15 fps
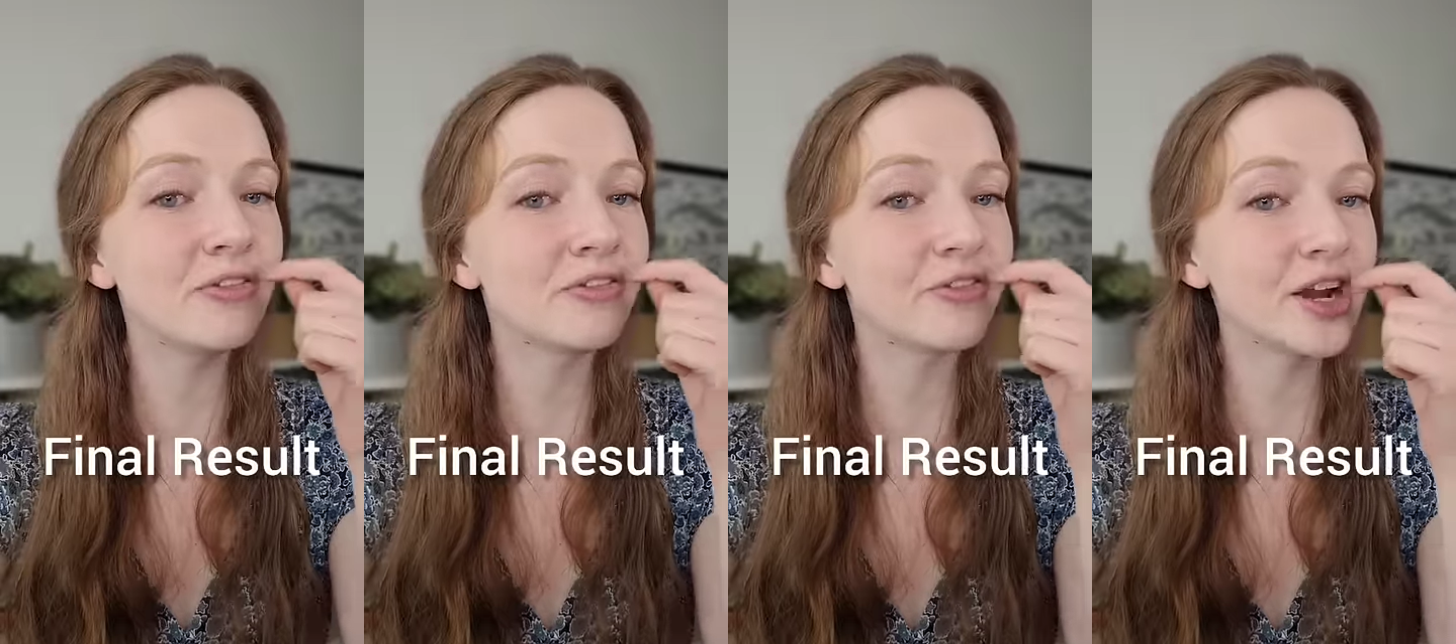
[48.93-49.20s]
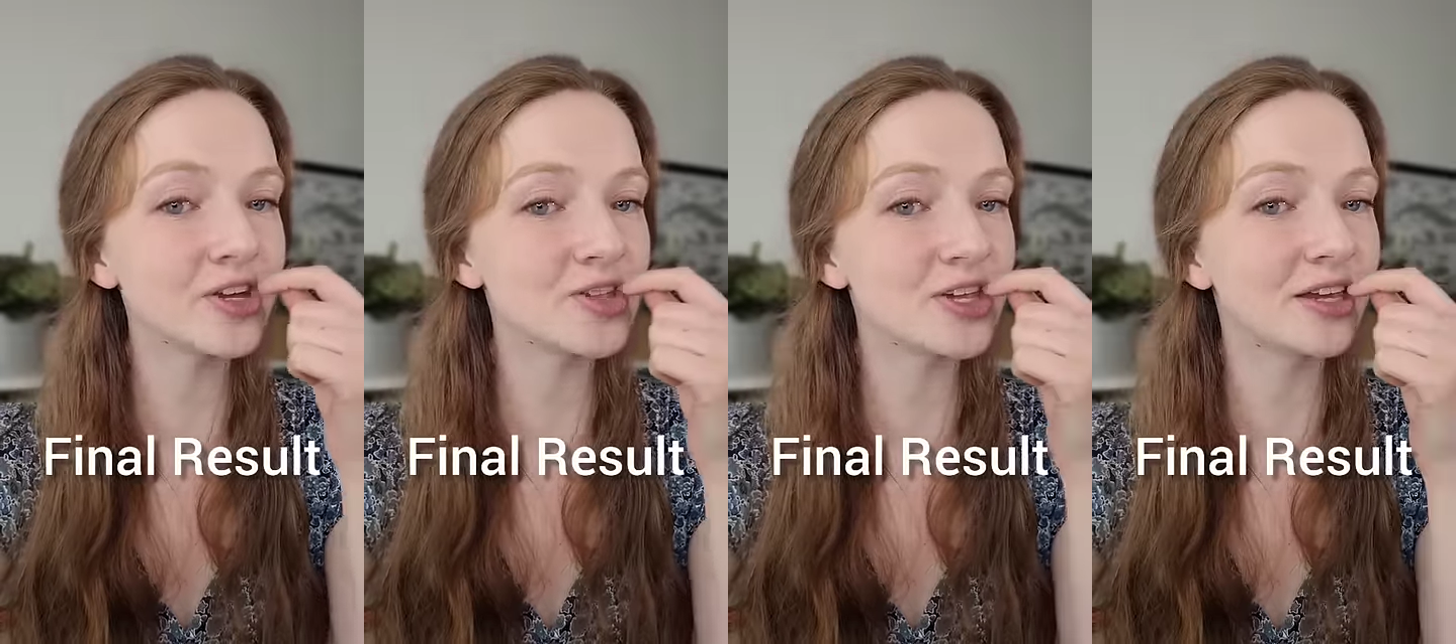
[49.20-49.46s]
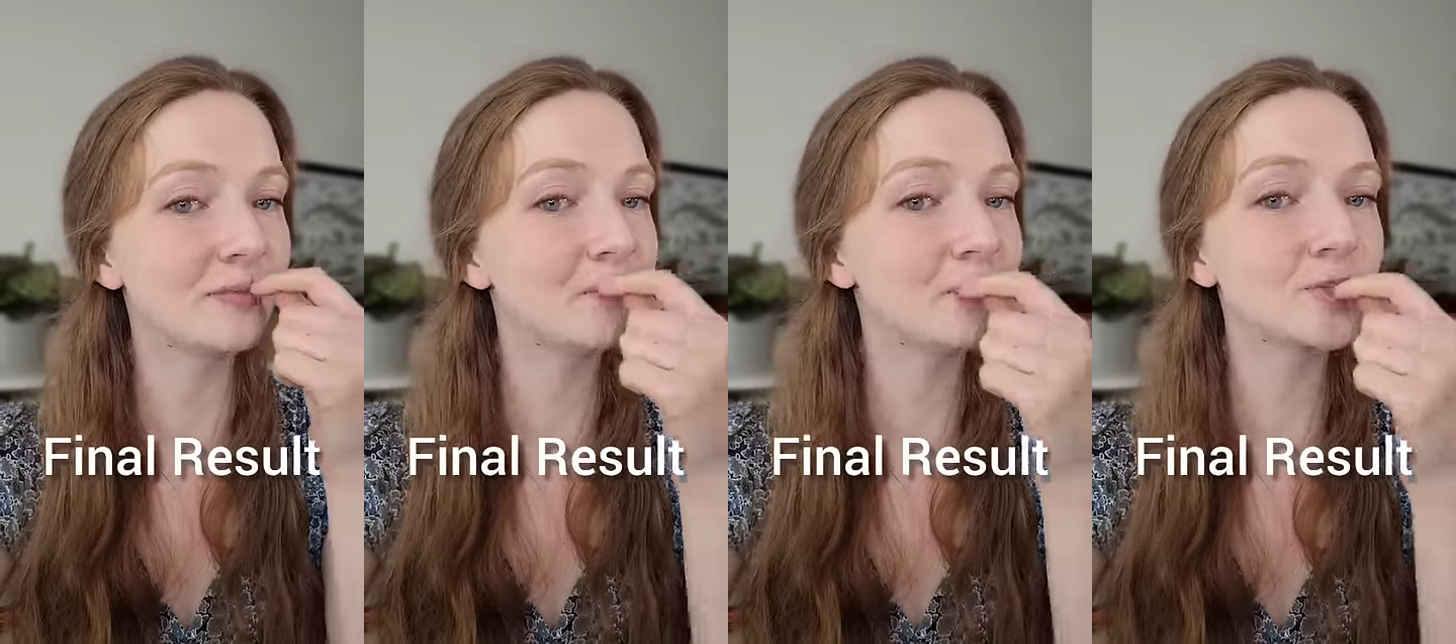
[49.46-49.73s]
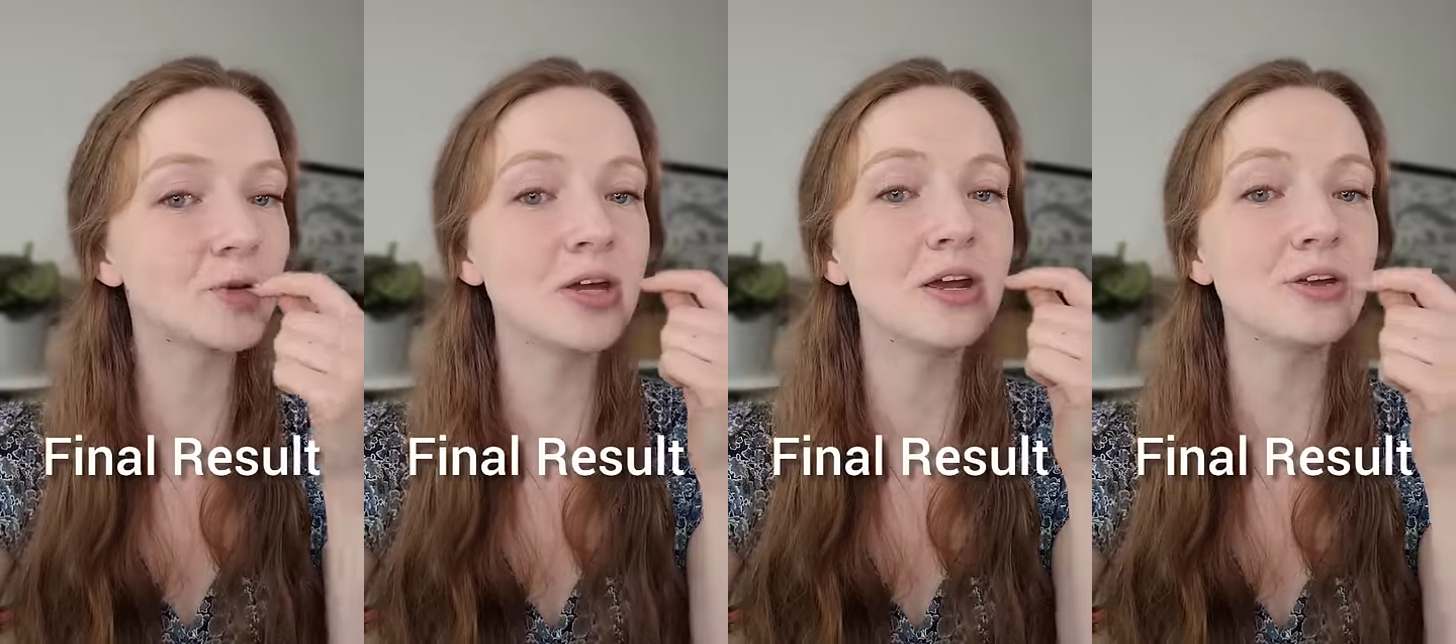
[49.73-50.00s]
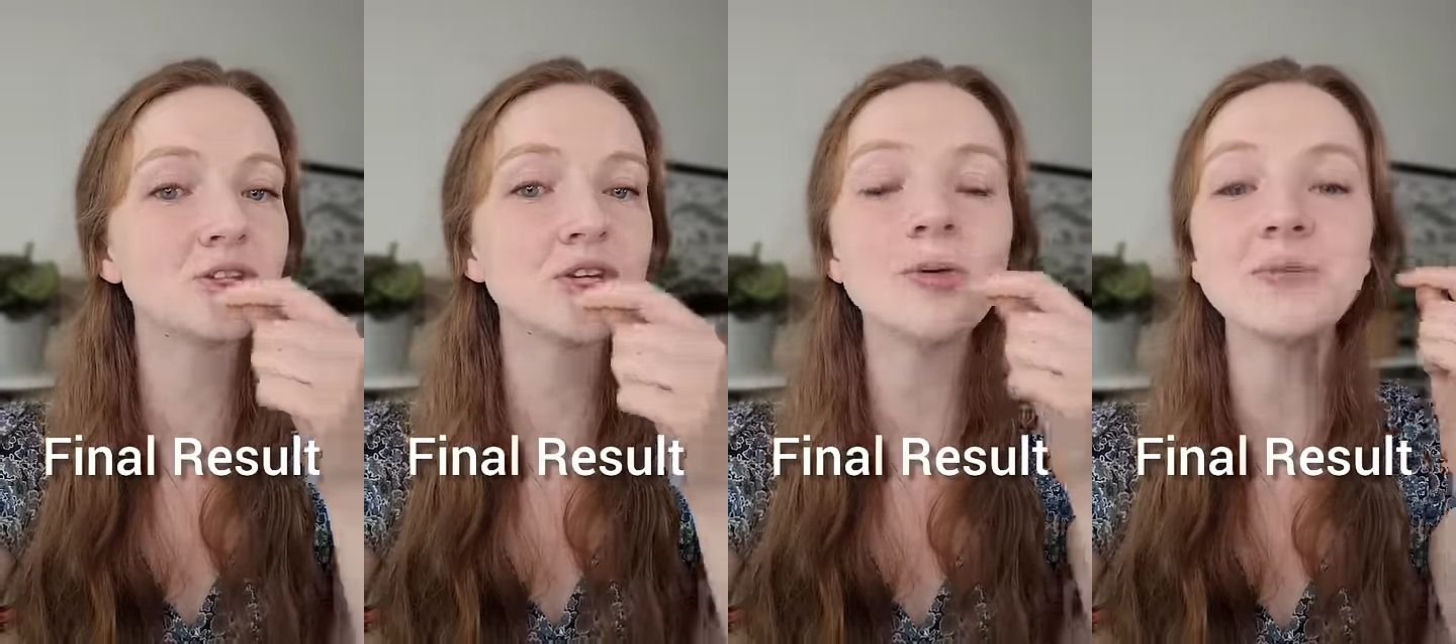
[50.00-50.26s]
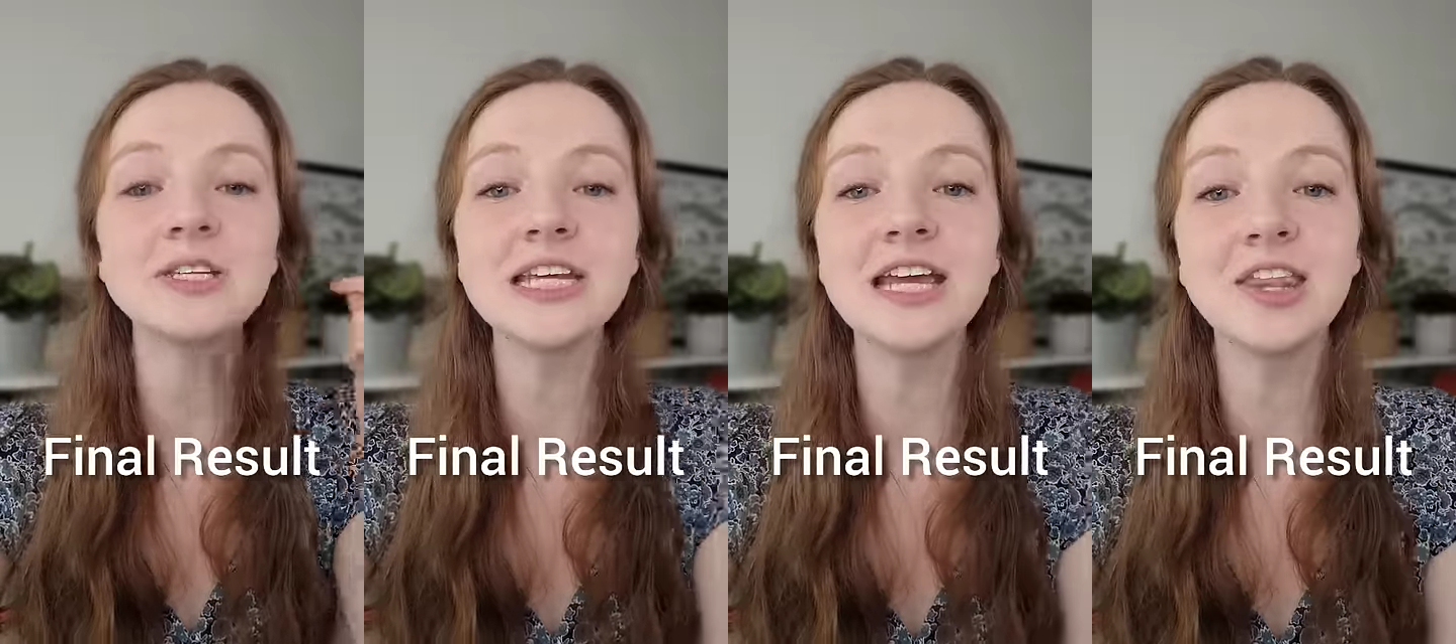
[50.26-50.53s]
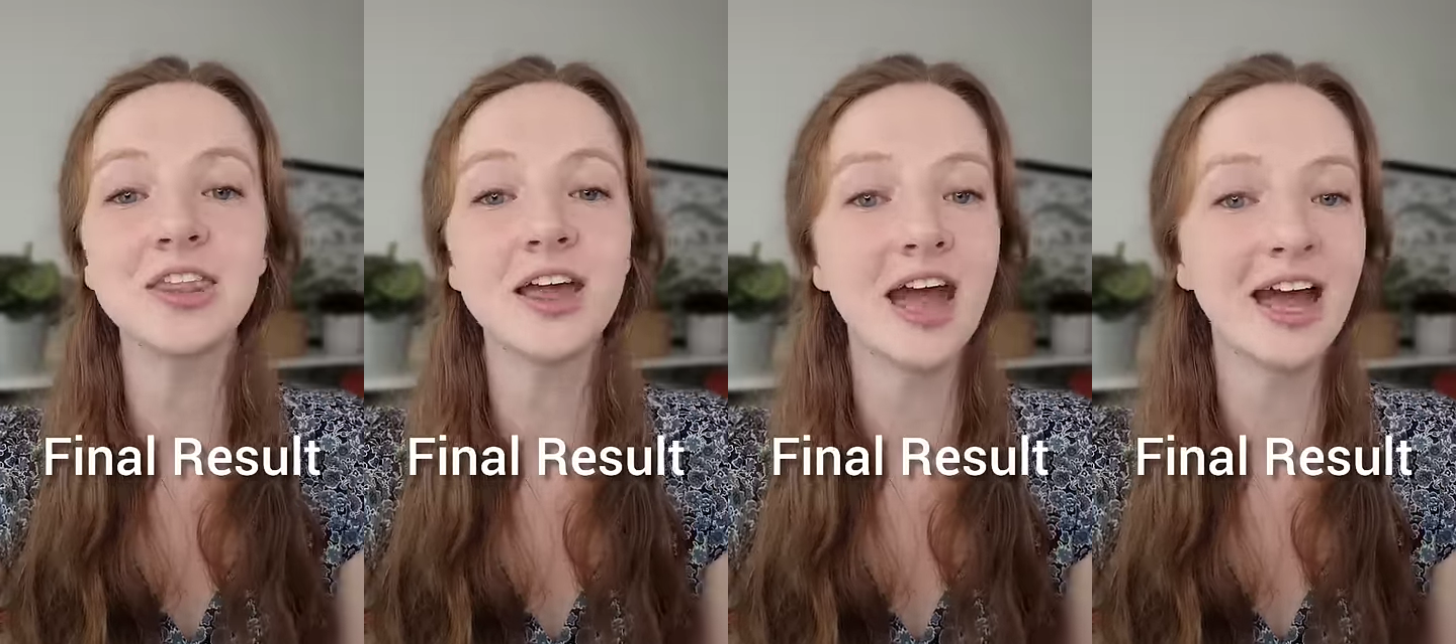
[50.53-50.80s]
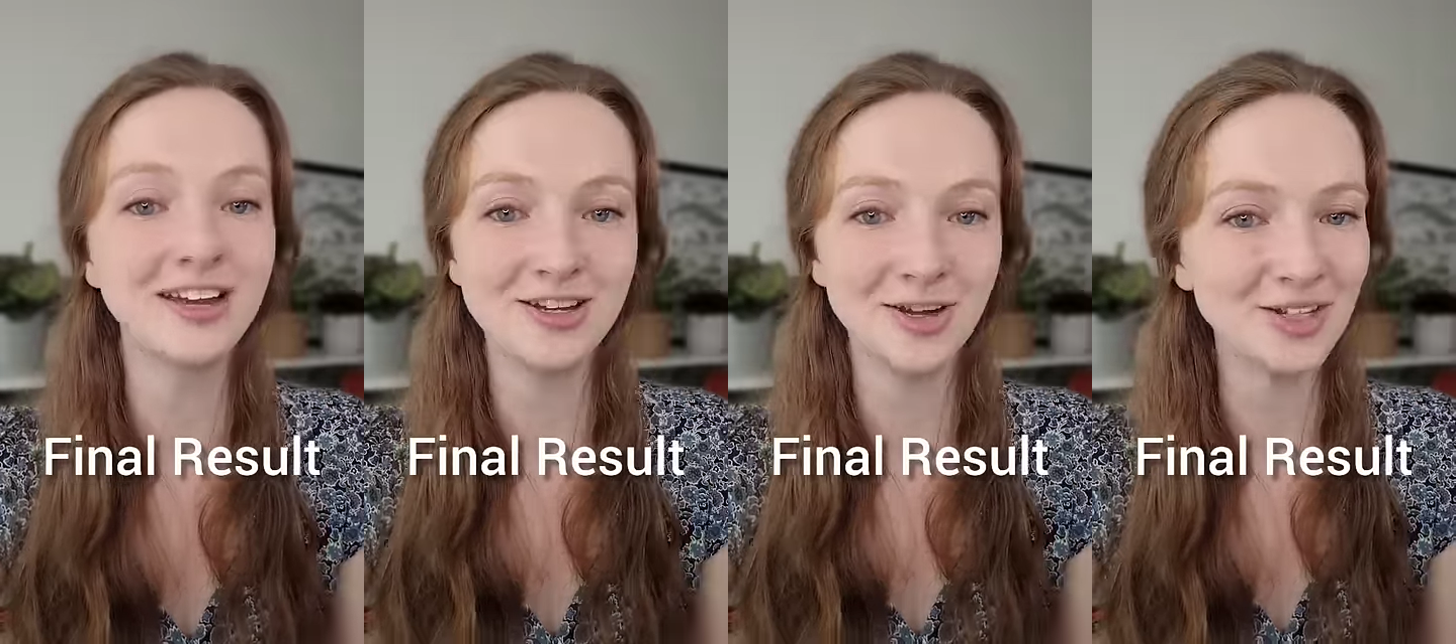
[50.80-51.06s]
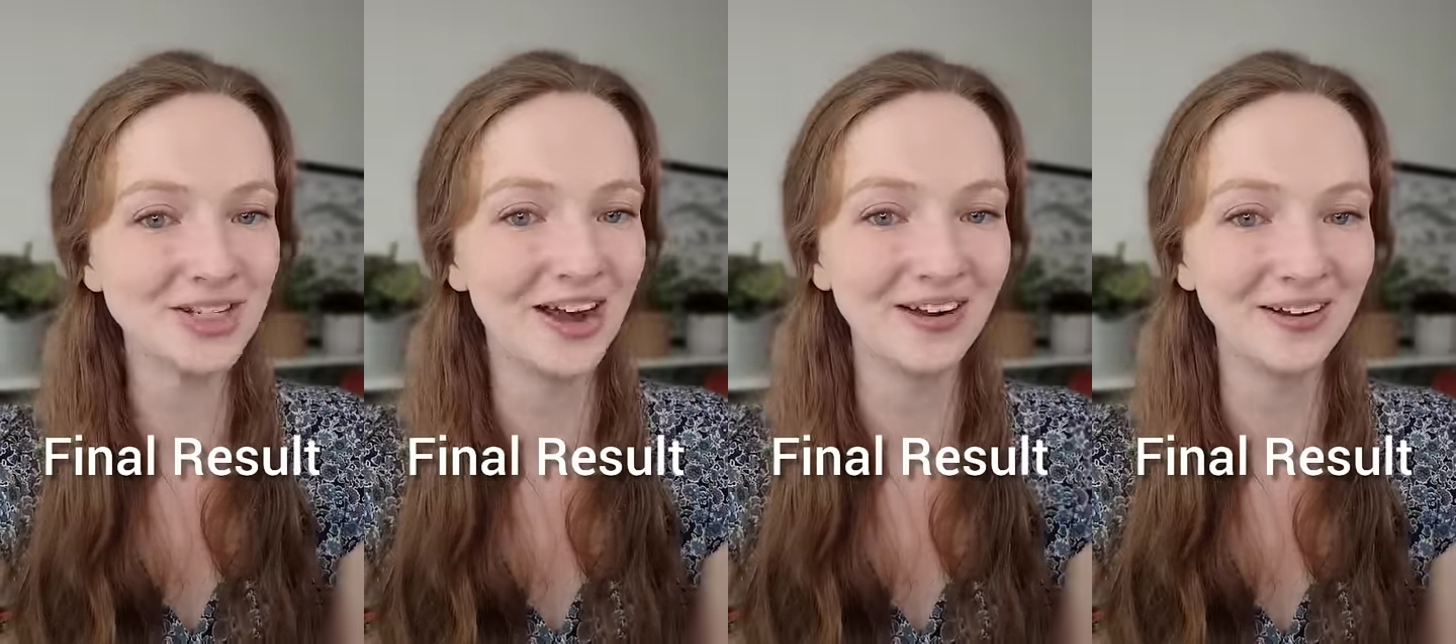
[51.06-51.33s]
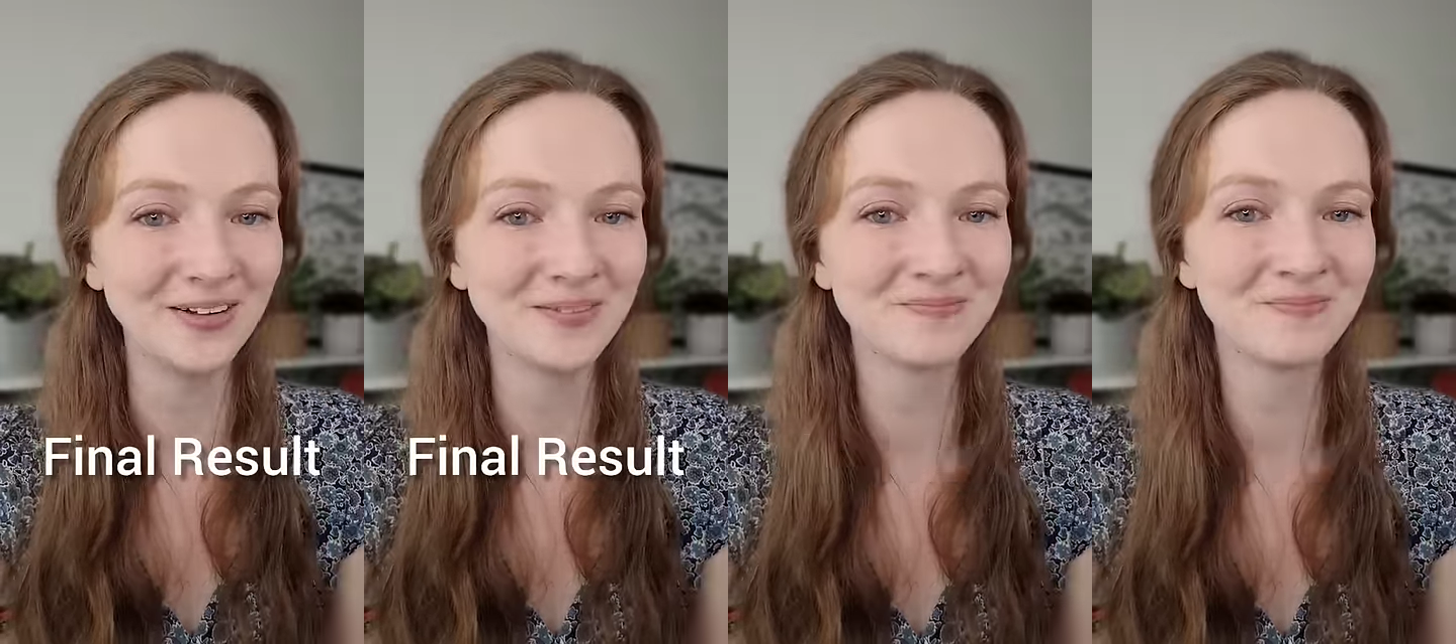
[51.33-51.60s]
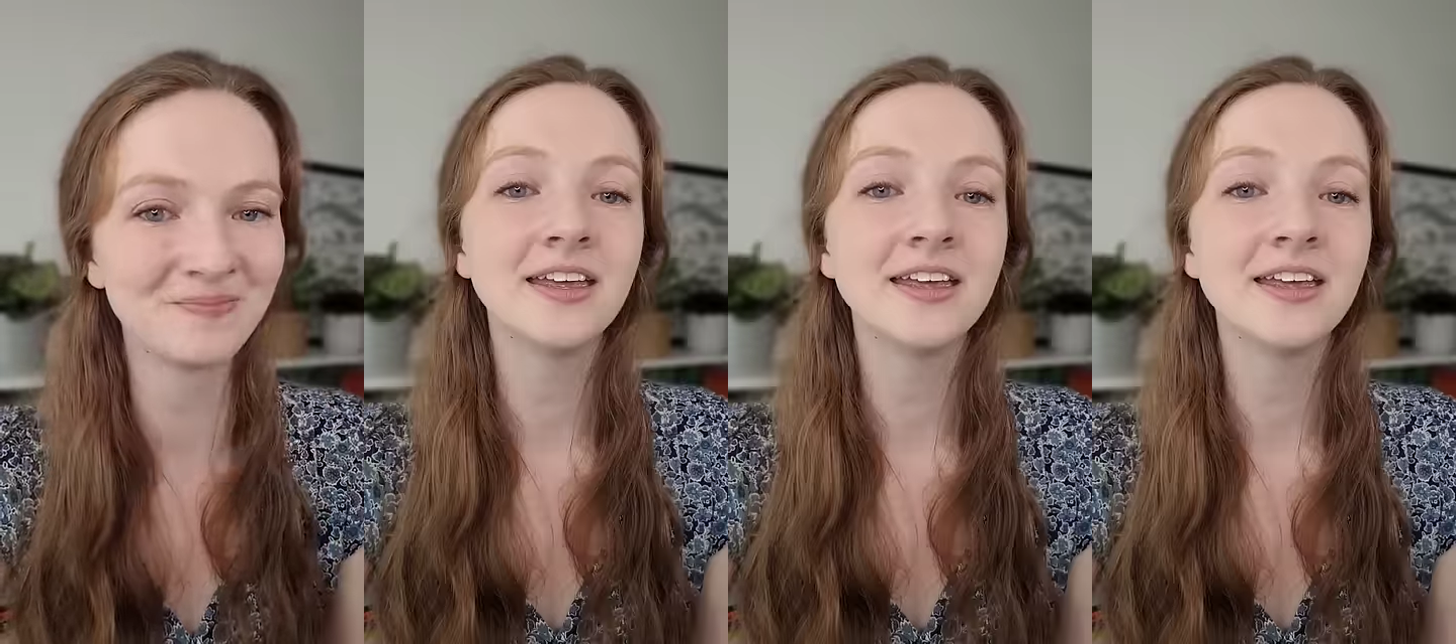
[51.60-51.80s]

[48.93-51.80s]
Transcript: friction between your top teeth and your tongue.